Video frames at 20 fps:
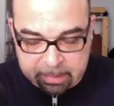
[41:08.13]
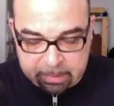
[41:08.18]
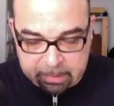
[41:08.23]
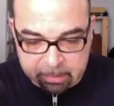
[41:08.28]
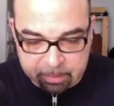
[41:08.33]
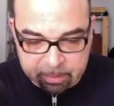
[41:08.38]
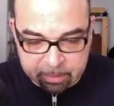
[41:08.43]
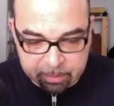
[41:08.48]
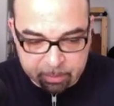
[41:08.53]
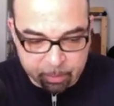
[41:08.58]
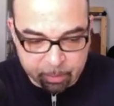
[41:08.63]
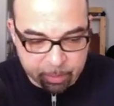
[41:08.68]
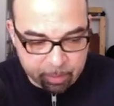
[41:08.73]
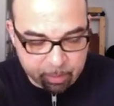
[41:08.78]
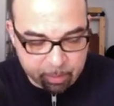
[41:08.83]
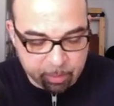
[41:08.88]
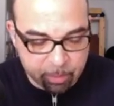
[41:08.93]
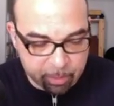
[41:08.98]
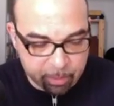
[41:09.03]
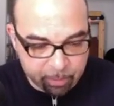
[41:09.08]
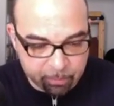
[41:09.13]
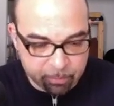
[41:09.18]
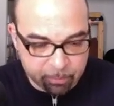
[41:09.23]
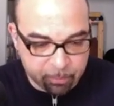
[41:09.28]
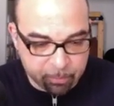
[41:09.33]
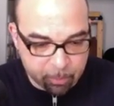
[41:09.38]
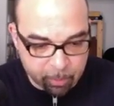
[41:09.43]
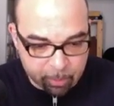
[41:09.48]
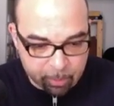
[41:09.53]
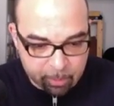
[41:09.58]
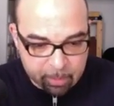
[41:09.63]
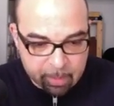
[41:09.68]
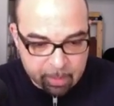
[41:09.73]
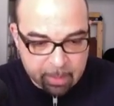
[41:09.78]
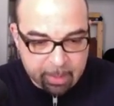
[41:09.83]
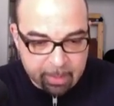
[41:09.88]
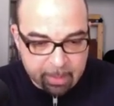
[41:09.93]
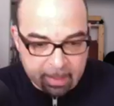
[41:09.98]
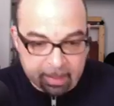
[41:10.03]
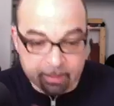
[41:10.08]
What's the word I'm looking for?
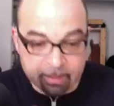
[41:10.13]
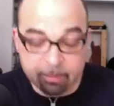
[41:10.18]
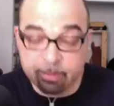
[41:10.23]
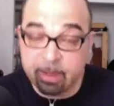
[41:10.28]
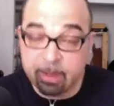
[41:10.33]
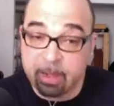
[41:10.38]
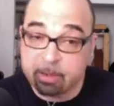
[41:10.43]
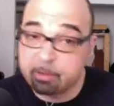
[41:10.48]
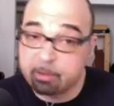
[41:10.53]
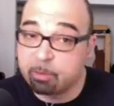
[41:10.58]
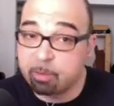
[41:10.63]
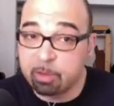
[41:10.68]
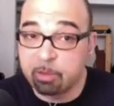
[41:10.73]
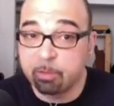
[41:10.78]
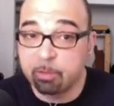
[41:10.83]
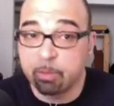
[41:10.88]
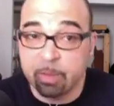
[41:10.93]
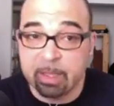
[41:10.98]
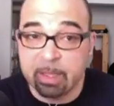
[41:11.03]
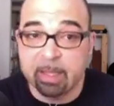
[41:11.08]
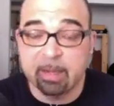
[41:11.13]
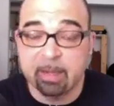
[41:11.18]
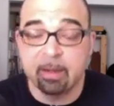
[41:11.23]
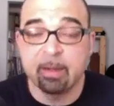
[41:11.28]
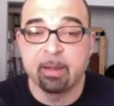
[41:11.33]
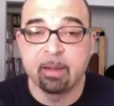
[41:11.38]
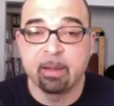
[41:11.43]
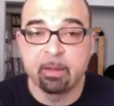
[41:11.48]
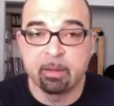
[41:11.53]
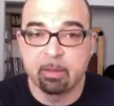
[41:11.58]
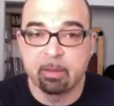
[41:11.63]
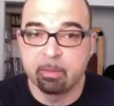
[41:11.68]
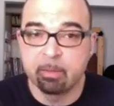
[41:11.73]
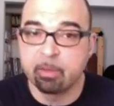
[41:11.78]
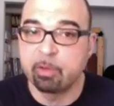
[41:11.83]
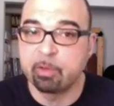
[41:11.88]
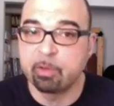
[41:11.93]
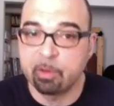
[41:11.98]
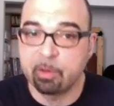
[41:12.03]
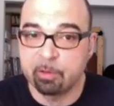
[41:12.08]
Interaction between
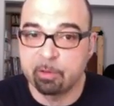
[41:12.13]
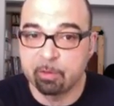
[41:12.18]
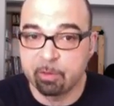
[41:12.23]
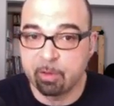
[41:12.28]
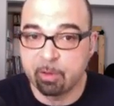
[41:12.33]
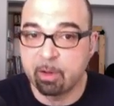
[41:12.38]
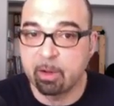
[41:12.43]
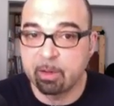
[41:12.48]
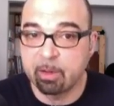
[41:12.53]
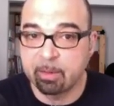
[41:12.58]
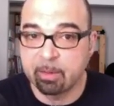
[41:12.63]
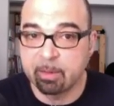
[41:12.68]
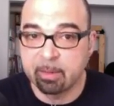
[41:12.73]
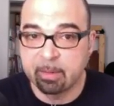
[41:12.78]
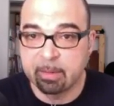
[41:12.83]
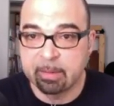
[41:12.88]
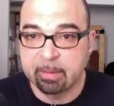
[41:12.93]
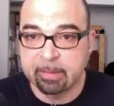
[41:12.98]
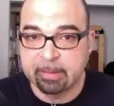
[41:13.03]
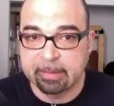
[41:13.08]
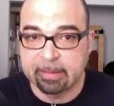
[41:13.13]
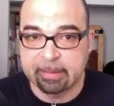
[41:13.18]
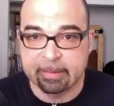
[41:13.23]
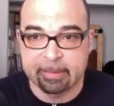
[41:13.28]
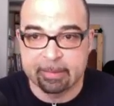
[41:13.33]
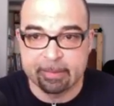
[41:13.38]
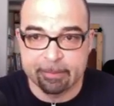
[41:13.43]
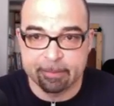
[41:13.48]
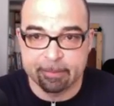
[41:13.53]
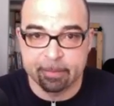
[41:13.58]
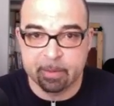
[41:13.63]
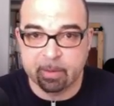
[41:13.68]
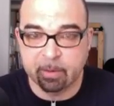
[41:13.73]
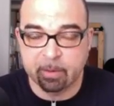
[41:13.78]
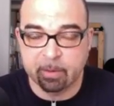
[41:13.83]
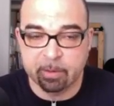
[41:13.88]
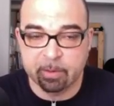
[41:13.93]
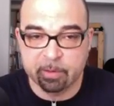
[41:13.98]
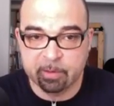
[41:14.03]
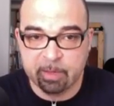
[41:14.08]
musicians on
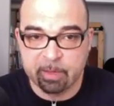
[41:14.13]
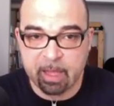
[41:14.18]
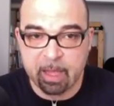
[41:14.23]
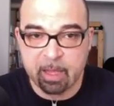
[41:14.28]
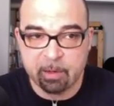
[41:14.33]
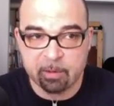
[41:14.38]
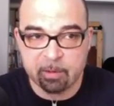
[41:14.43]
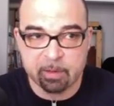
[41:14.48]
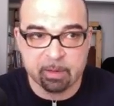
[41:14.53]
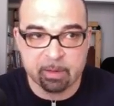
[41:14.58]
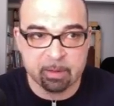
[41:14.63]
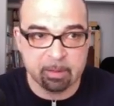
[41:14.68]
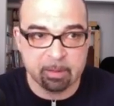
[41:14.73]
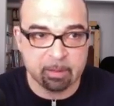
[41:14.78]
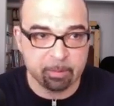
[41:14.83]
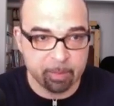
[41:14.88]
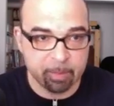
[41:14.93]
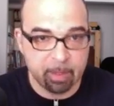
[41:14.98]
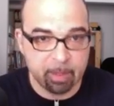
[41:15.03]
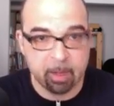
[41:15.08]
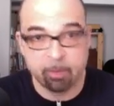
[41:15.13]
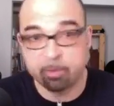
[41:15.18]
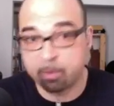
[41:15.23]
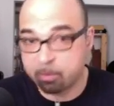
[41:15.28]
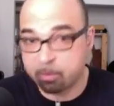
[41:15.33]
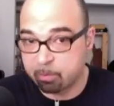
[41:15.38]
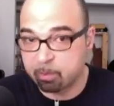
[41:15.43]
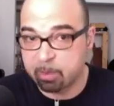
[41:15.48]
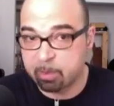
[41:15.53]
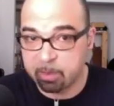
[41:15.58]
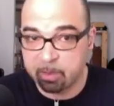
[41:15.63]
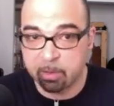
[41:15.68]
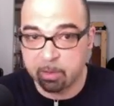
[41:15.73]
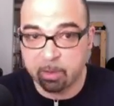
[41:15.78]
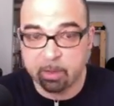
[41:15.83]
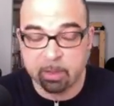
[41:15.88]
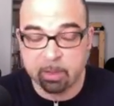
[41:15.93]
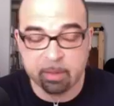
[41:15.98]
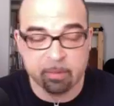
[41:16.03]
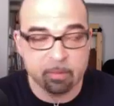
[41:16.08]
a stage and perhaps also with the
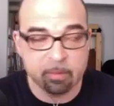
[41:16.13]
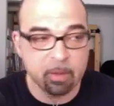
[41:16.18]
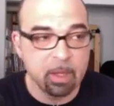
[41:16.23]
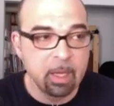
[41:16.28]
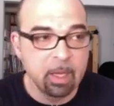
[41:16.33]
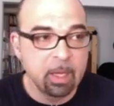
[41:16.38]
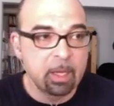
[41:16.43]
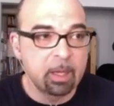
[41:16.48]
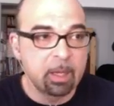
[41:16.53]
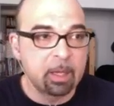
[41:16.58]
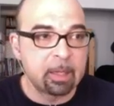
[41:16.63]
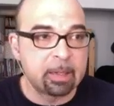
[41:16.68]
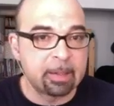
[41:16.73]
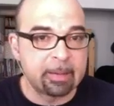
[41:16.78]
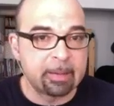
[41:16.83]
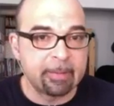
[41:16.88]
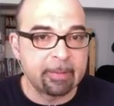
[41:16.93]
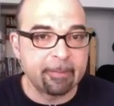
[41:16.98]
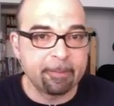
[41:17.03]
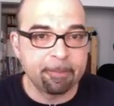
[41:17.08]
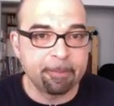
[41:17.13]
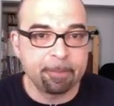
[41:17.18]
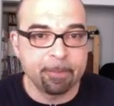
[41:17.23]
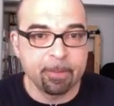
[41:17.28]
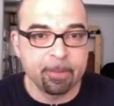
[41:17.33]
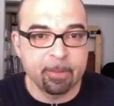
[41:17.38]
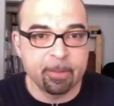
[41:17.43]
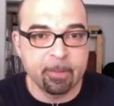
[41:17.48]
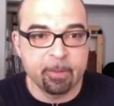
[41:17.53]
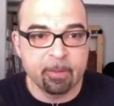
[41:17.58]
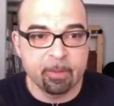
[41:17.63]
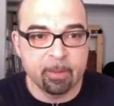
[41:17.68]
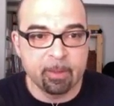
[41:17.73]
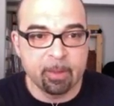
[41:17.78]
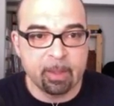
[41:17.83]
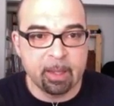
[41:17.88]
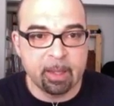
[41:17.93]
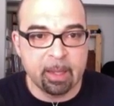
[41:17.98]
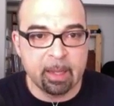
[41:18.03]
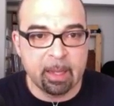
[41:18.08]
audience. Uh,
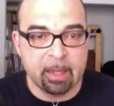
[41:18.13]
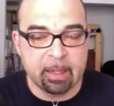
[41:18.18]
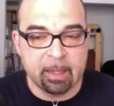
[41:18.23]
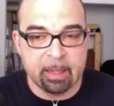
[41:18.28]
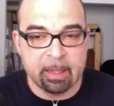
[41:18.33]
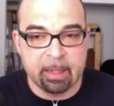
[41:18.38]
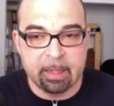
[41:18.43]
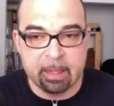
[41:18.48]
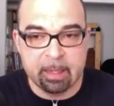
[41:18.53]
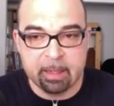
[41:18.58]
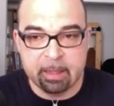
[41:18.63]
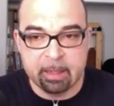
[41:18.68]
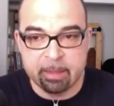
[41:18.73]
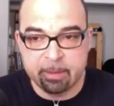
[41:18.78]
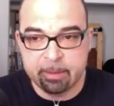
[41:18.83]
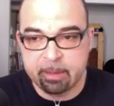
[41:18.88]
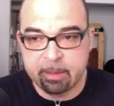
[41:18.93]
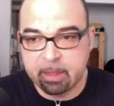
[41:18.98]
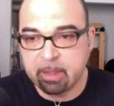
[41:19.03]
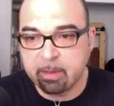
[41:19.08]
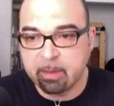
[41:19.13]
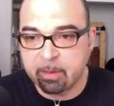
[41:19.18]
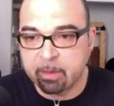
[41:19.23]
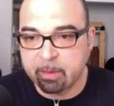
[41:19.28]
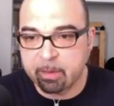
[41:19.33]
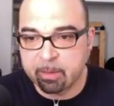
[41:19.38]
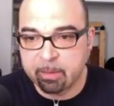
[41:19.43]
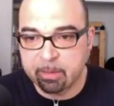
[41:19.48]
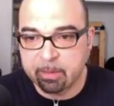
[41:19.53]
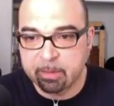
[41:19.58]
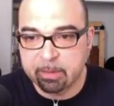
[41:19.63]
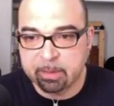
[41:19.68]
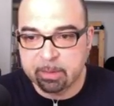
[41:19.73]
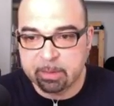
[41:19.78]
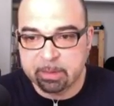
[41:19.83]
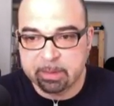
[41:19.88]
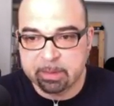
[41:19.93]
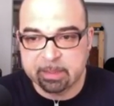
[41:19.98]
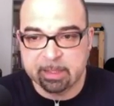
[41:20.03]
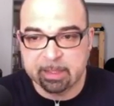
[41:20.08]
in a theater
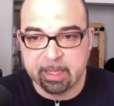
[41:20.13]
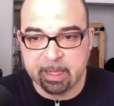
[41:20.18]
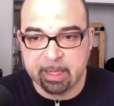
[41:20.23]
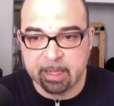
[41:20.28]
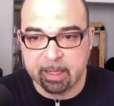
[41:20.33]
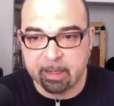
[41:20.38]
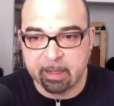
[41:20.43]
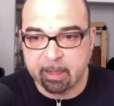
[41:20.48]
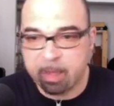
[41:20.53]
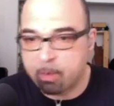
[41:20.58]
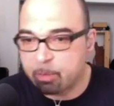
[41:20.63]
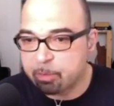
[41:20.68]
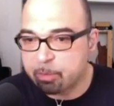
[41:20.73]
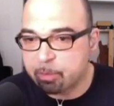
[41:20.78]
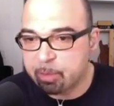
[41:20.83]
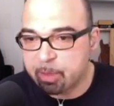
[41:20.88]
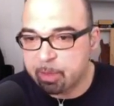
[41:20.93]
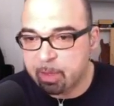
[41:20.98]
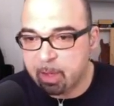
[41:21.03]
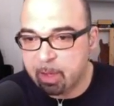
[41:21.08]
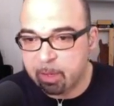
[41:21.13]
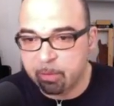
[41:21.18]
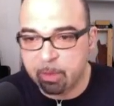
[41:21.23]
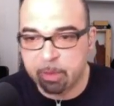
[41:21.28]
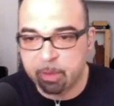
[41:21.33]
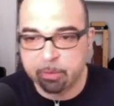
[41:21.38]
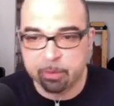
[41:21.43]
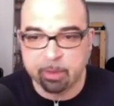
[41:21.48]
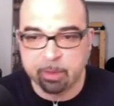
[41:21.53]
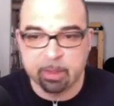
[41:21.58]
setting, hey, what's going on, Roger?